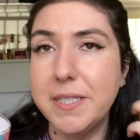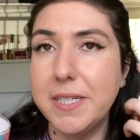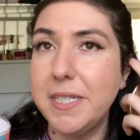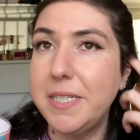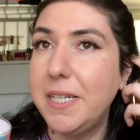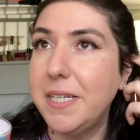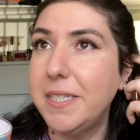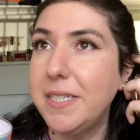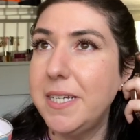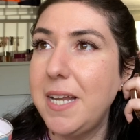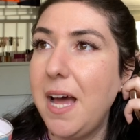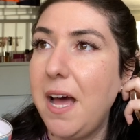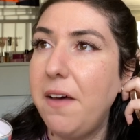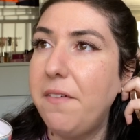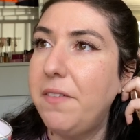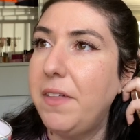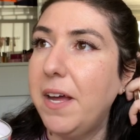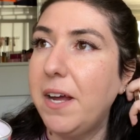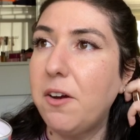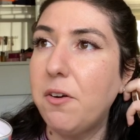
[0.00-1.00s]
It doesn't
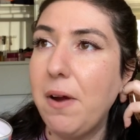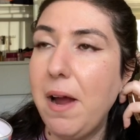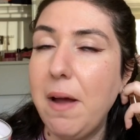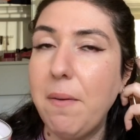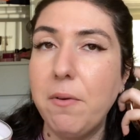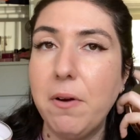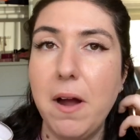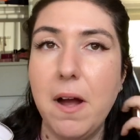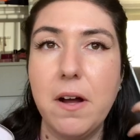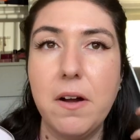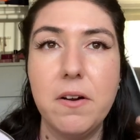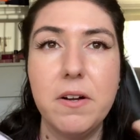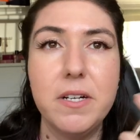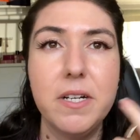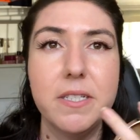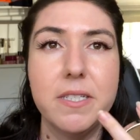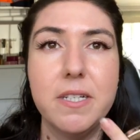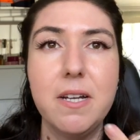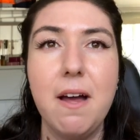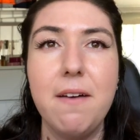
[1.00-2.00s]
have that graham cracker. It
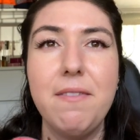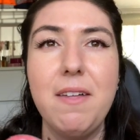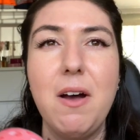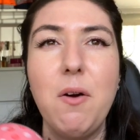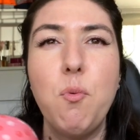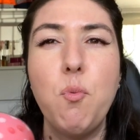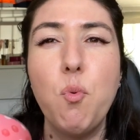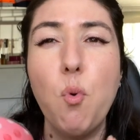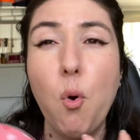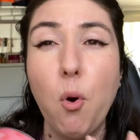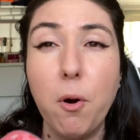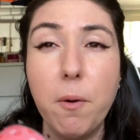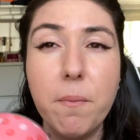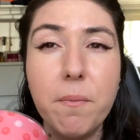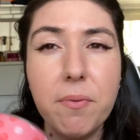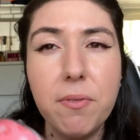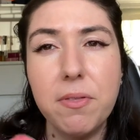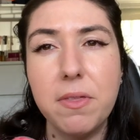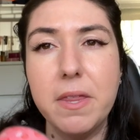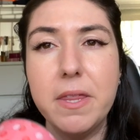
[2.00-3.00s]
doesn't have that
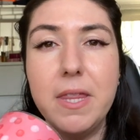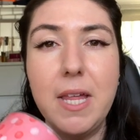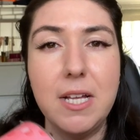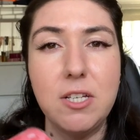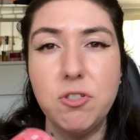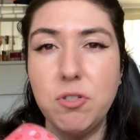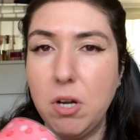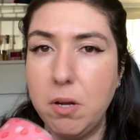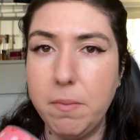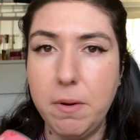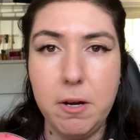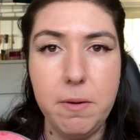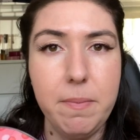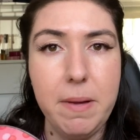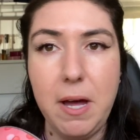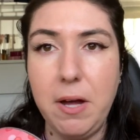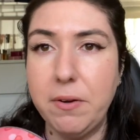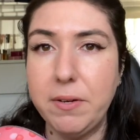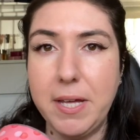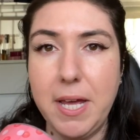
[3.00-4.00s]
warmth that strawberry
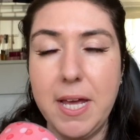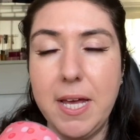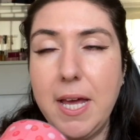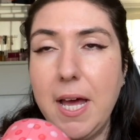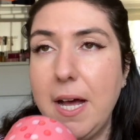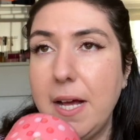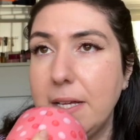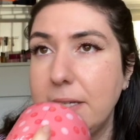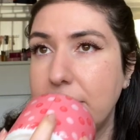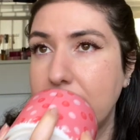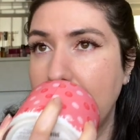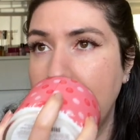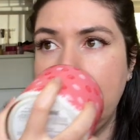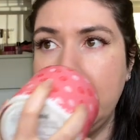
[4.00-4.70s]
pound cake has.